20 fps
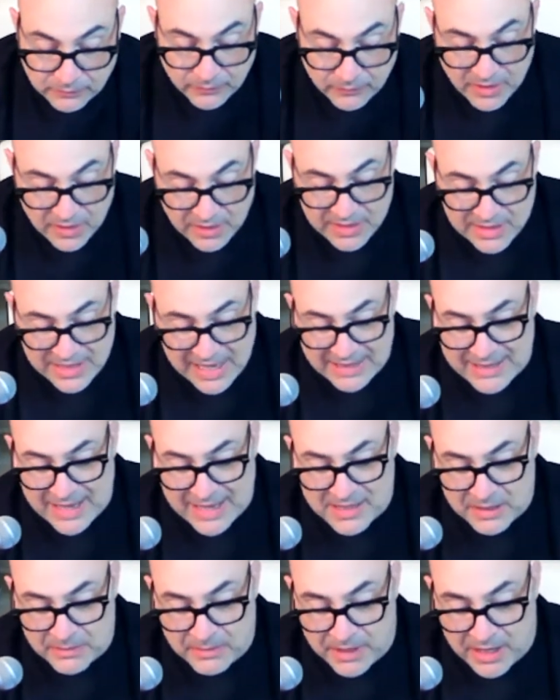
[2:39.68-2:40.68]
because that
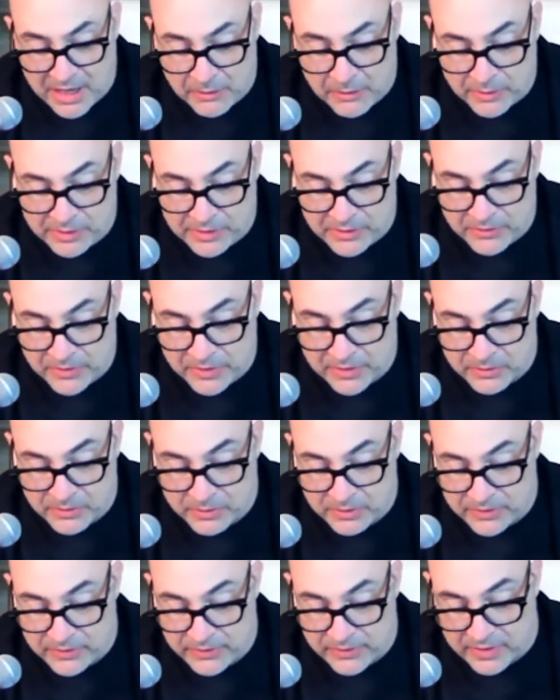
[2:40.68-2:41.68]
tends to be how we do things. We
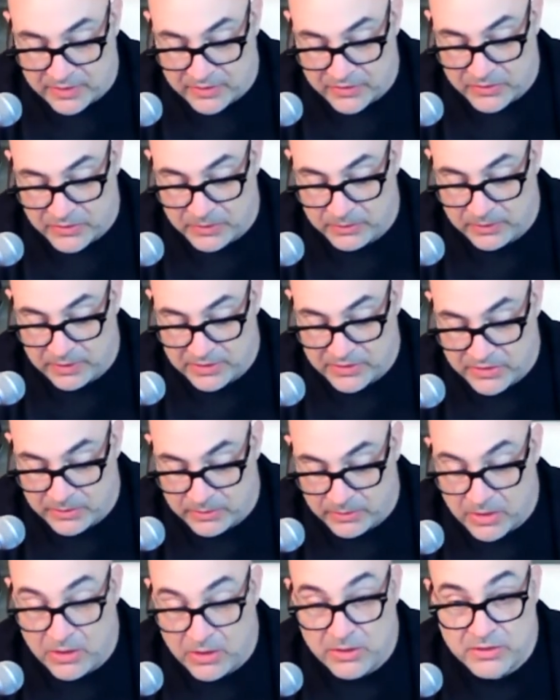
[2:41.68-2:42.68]
do things through like Zoom
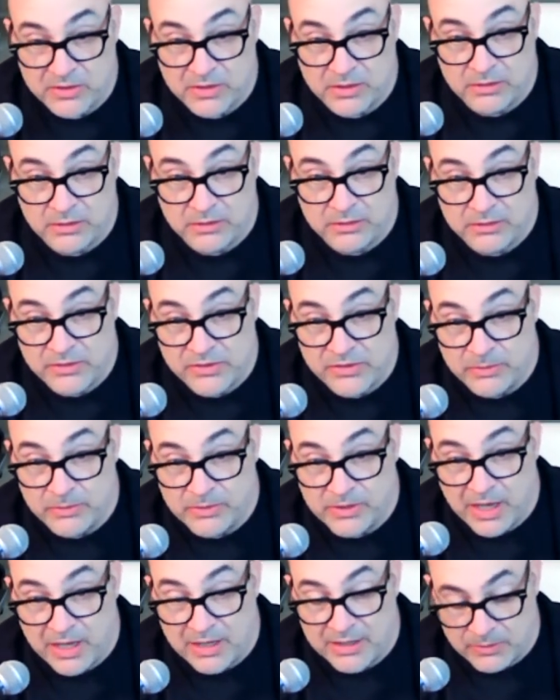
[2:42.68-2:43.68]
calls and Zoom
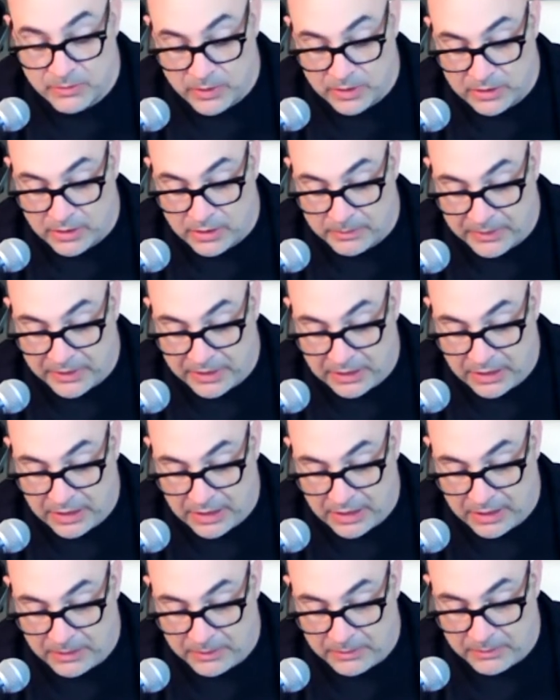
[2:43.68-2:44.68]
chats and whatnot. But
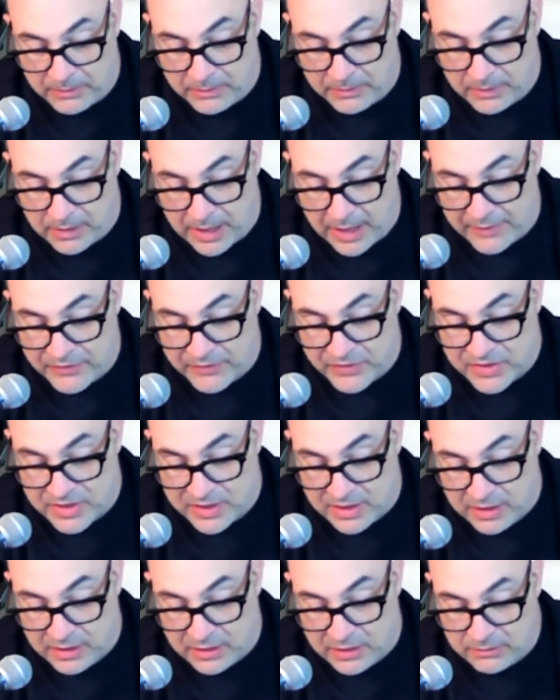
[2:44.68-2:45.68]
I've
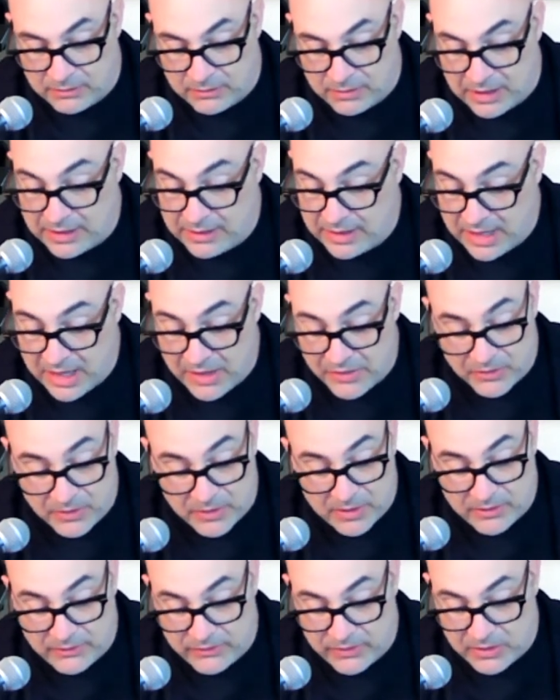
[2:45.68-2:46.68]
seen in the other
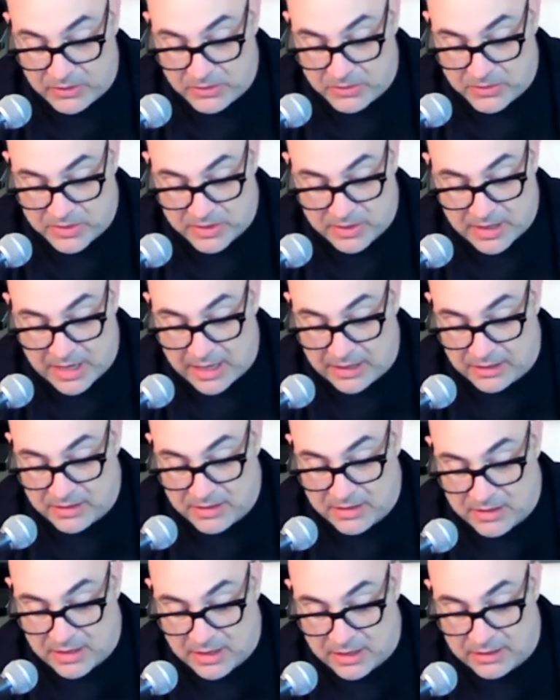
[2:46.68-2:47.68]
interviews
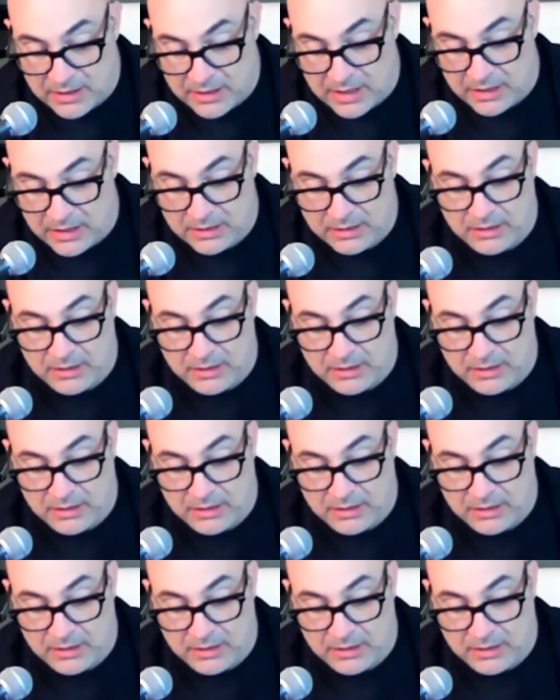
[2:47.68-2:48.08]
Alex saying that